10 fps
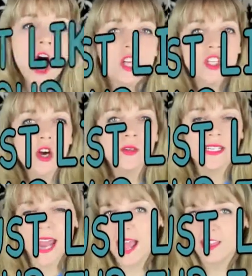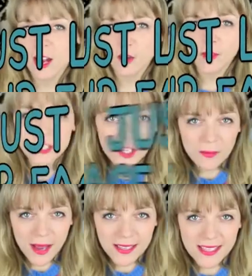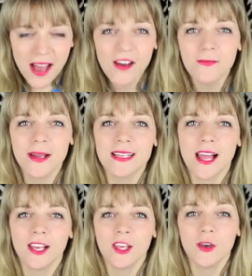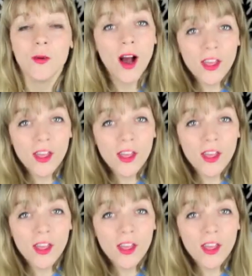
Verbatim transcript: So today I thought I'd redeem myself by telling you